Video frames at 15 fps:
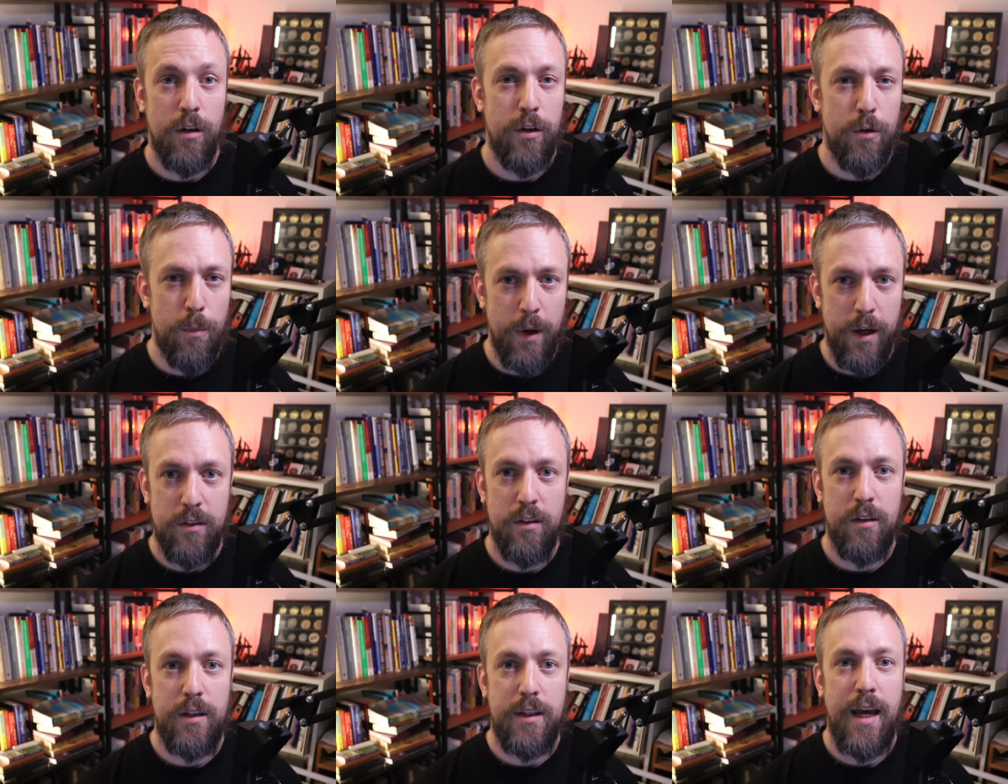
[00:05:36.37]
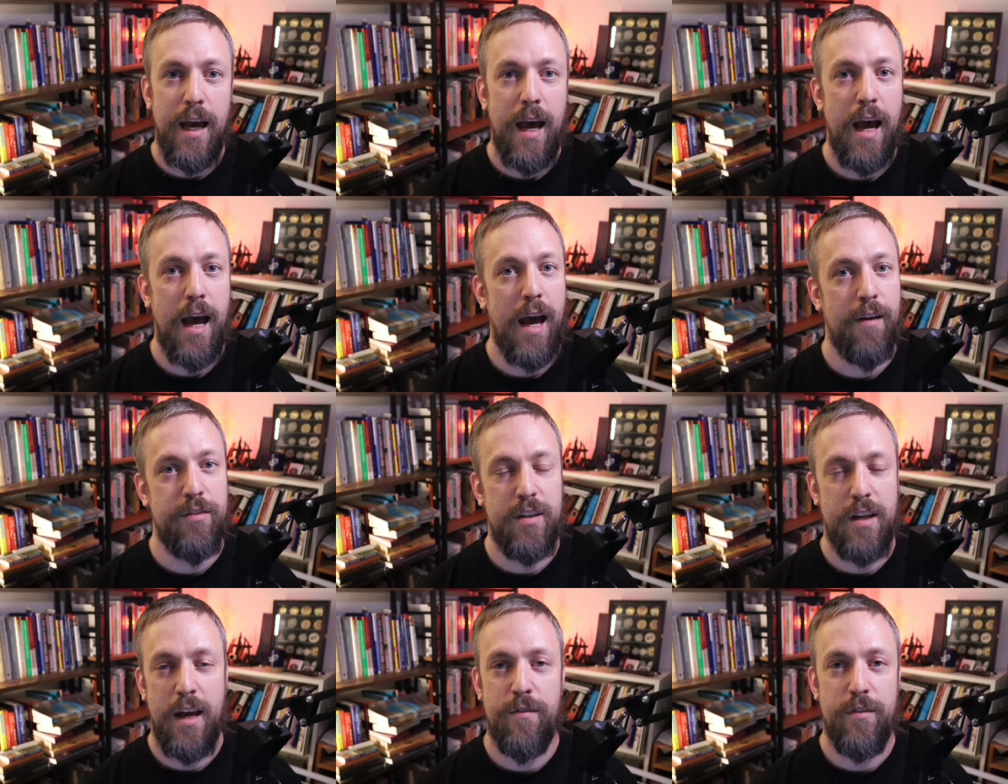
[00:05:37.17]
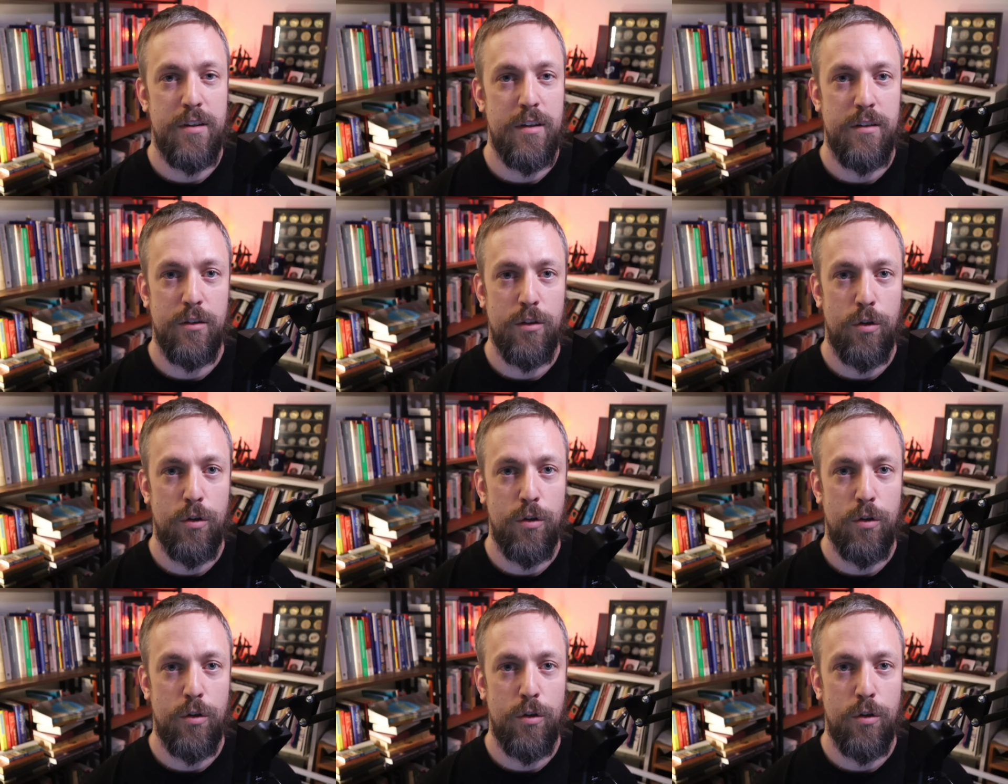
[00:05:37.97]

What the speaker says: you basically have to have a decent